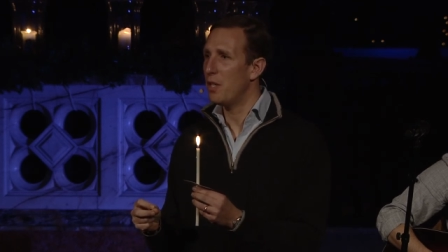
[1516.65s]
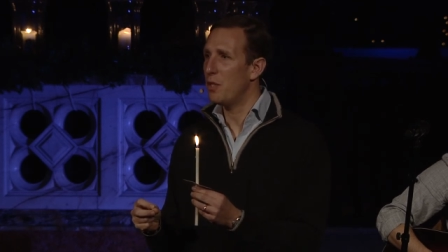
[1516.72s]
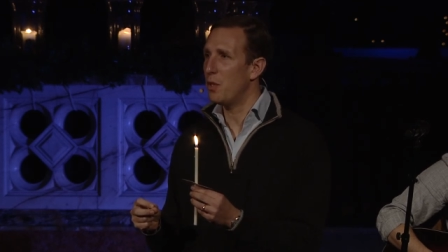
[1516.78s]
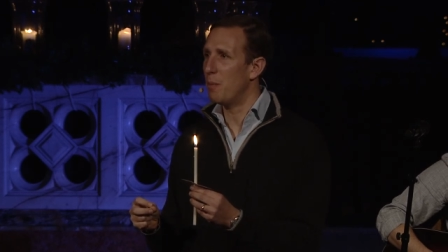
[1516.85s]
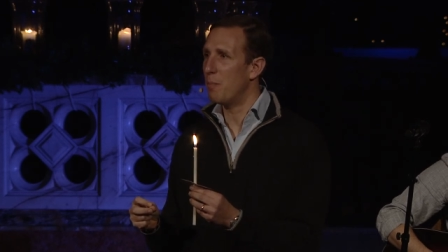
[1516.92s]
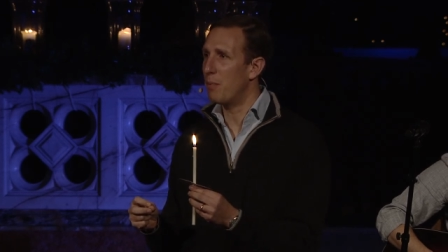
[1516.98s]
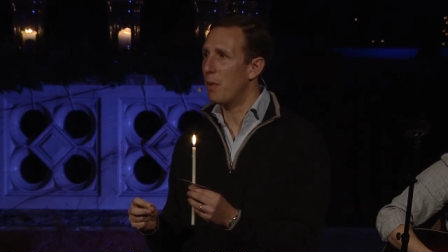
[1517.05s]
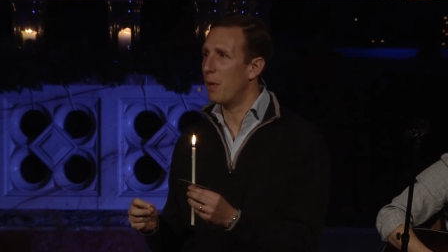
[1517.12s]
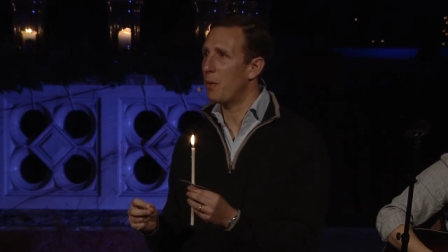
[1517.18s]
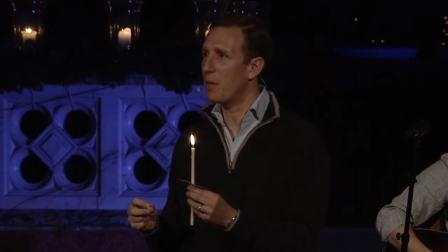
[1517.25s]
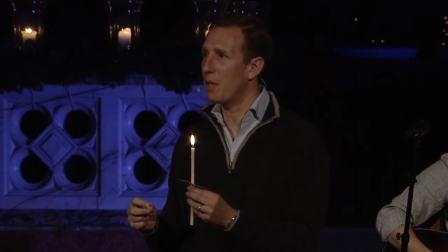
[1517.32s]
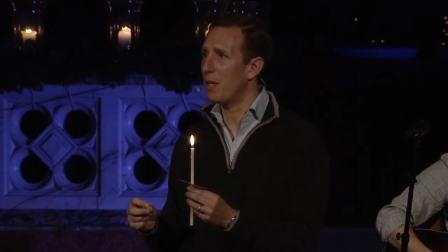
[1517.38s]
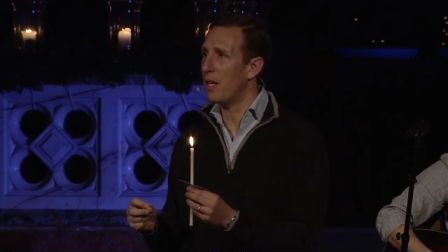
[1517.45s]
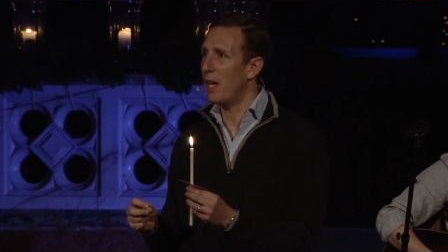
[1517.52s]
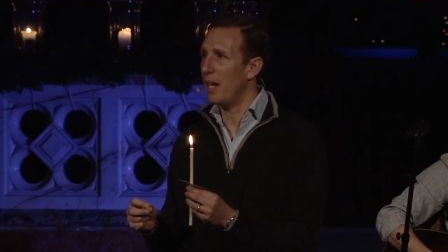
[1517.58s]
to a
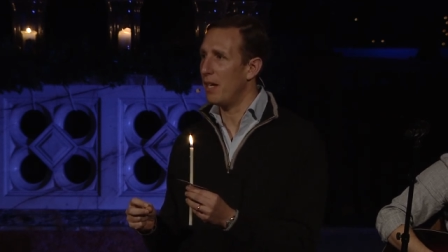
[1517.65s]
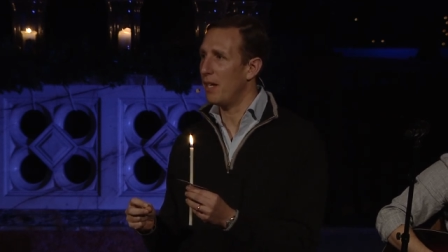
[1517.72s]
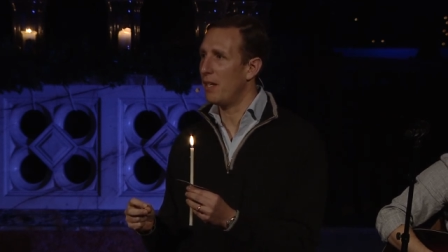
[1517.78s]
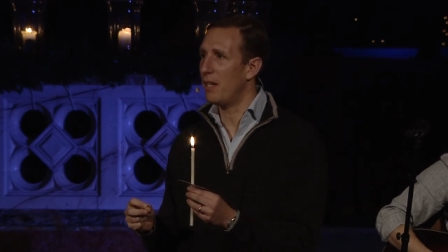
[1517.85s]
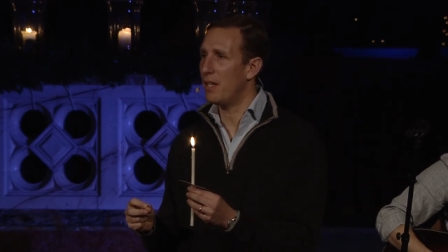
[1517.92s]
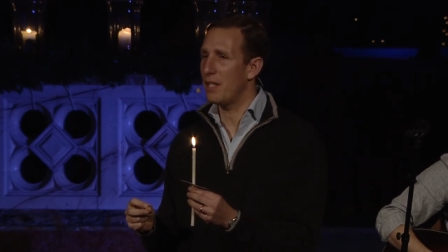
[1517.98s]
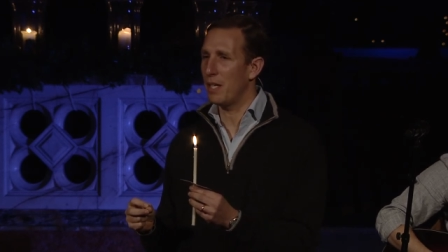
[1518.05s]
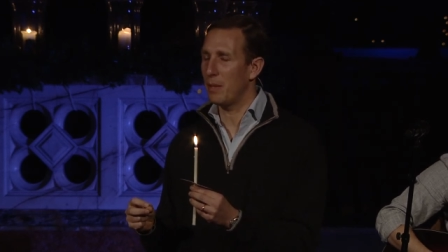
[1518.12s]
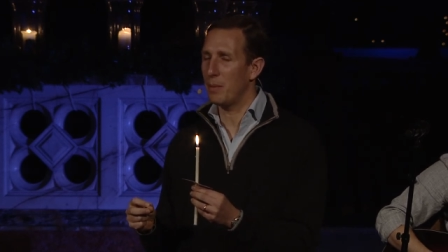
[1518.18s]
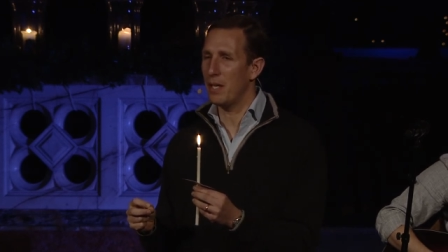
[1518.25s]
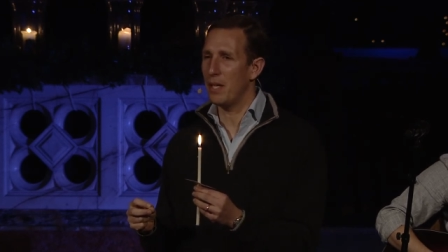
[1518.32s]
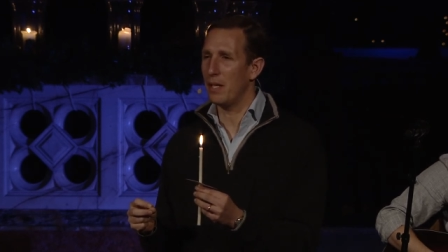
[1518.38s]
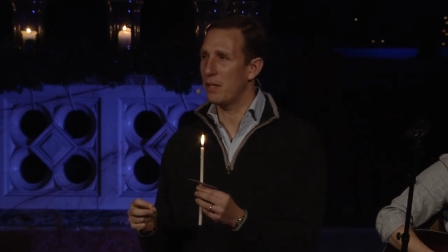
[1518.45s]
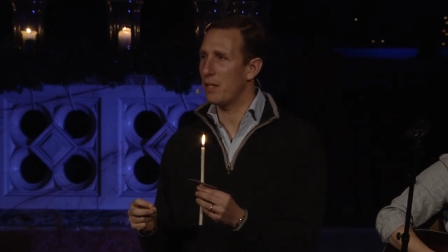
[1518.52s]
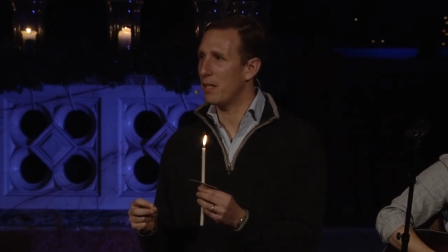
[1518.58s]
broken and hurting
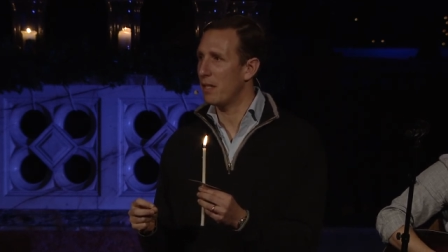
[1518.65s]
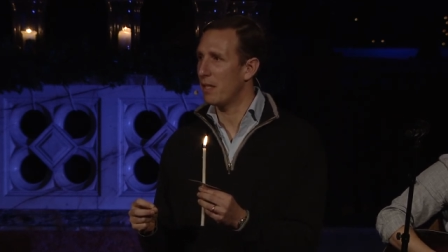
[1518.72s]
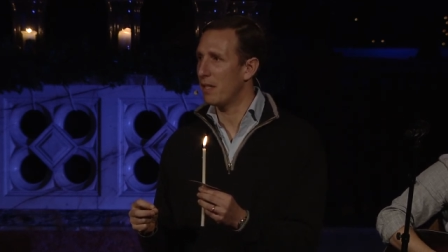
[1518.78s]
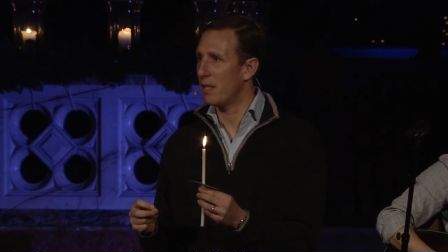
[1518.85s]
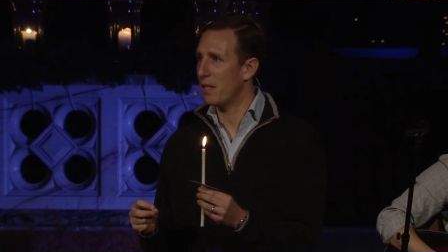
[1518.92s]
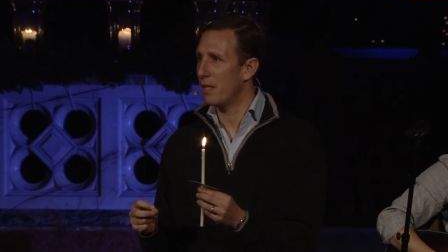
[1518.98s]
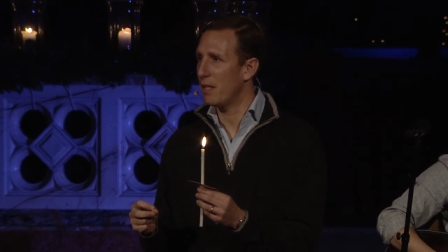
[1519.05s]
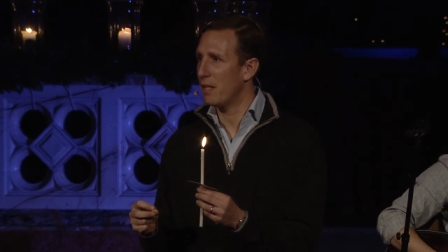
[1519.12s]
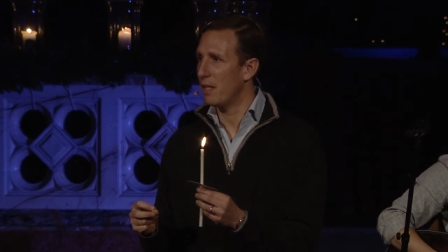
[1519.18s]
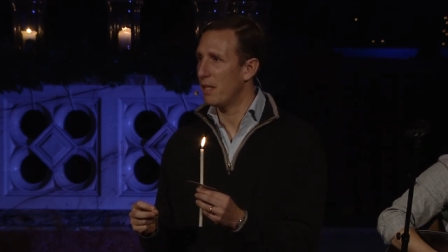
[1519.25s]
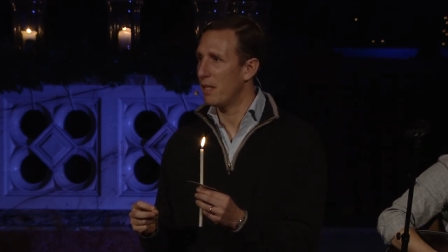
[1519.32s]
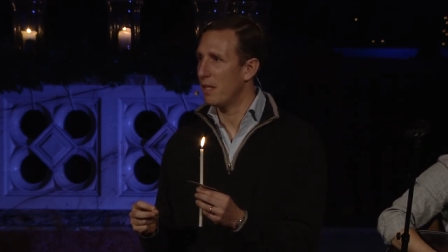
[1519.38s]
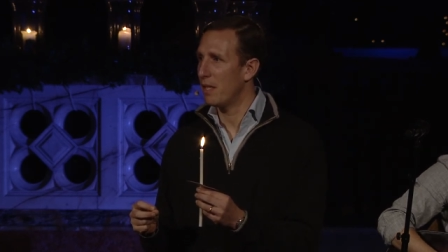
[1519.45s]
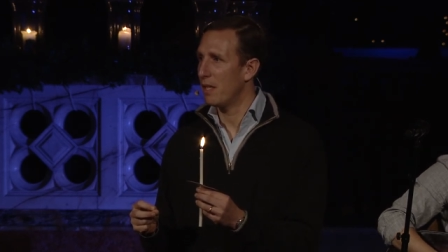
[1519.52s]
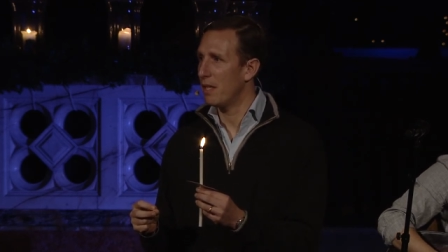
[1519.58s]
world.
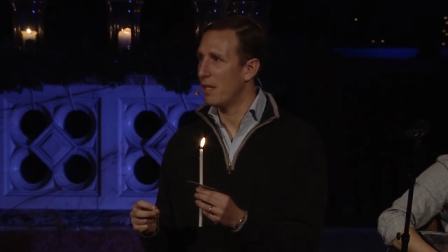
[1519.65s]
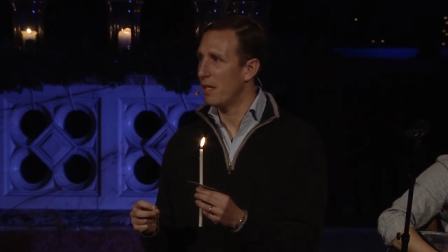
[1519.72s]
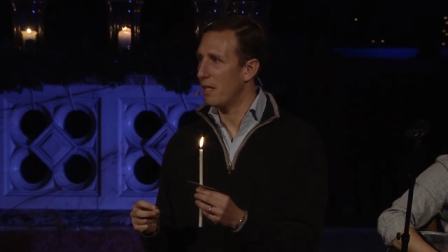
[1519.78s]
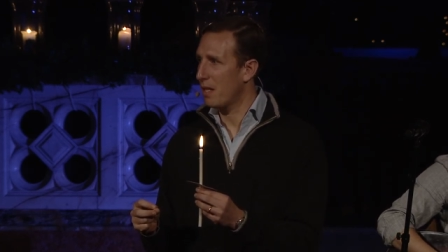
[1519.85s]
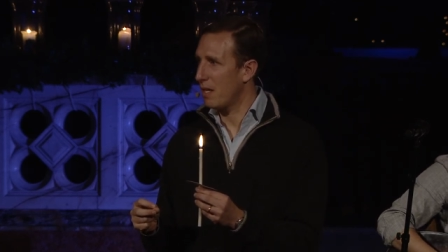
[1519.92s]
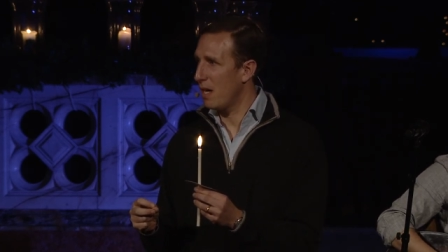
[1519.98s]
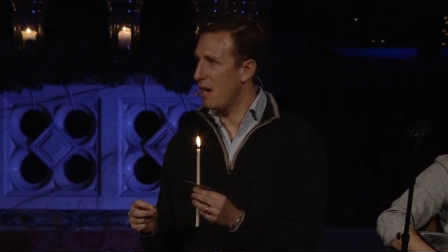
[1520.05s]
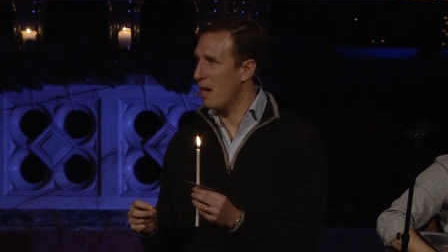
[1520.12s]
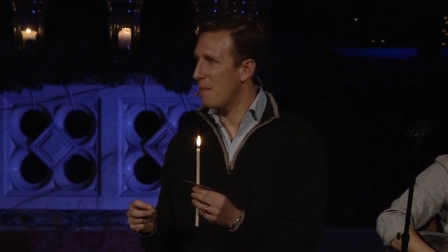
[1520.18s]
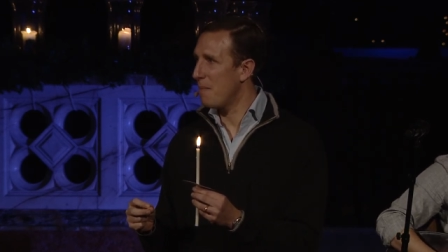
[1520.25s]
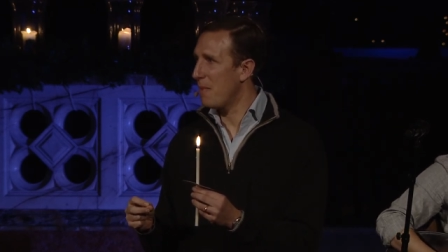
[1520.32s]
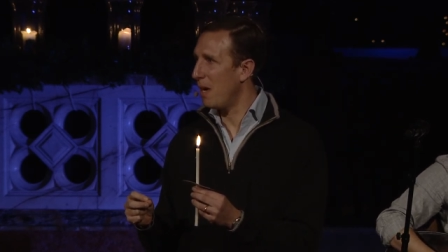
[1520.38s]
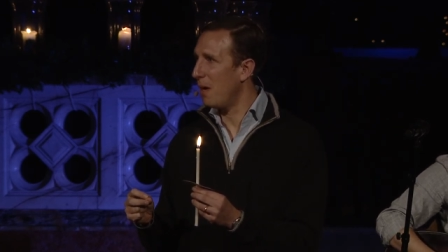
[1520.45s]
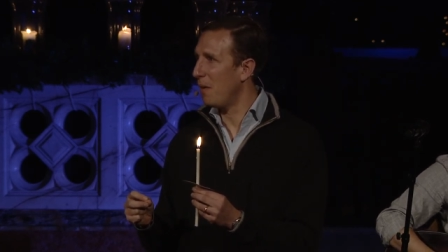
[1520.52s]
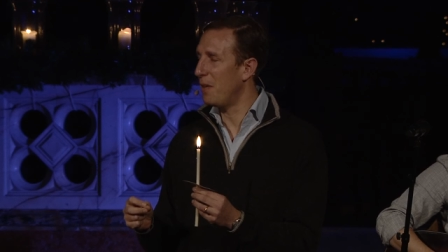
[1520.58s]
Come,
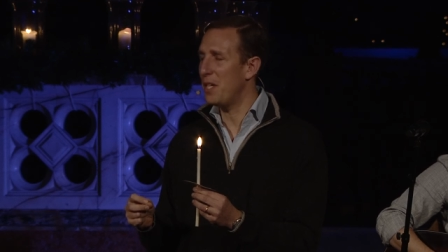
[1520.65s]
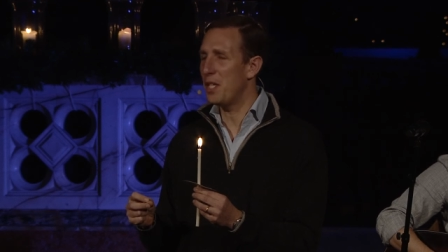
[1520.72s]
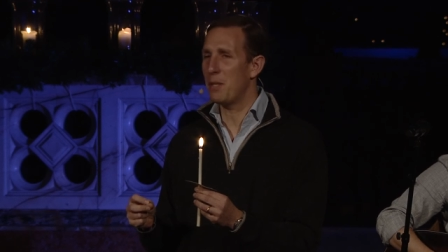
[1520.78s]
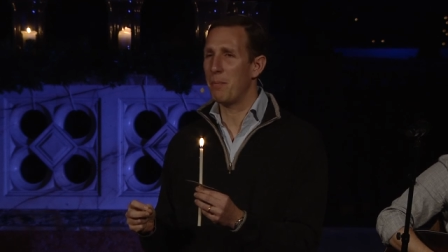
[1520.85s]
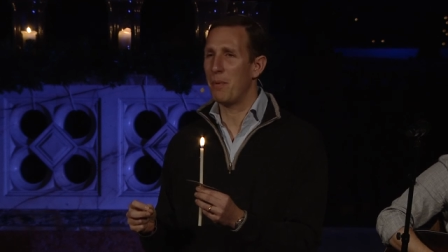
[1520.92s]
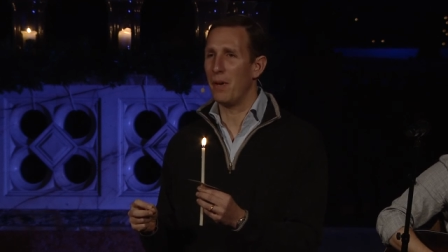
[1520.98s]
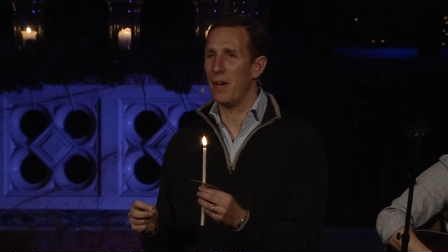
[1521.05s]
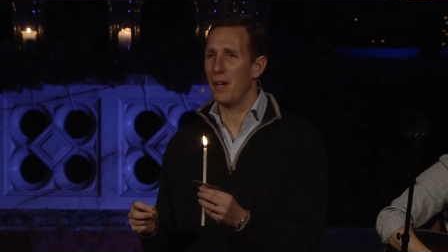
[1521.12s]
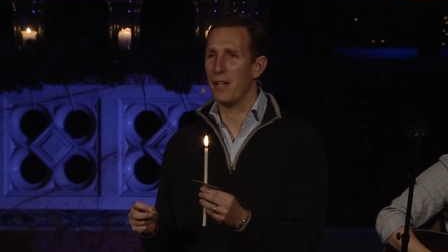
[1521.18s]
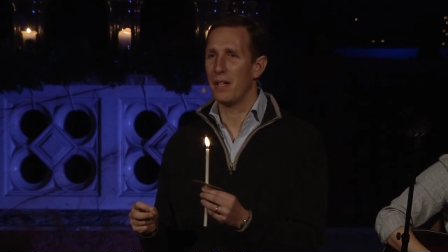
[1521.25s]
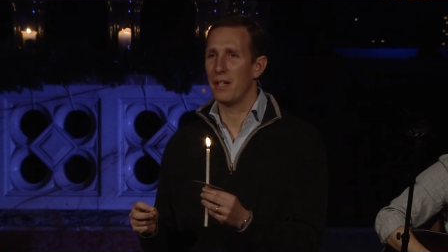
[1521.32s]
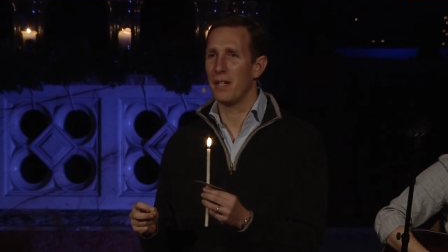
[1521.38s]
Holy Spirit,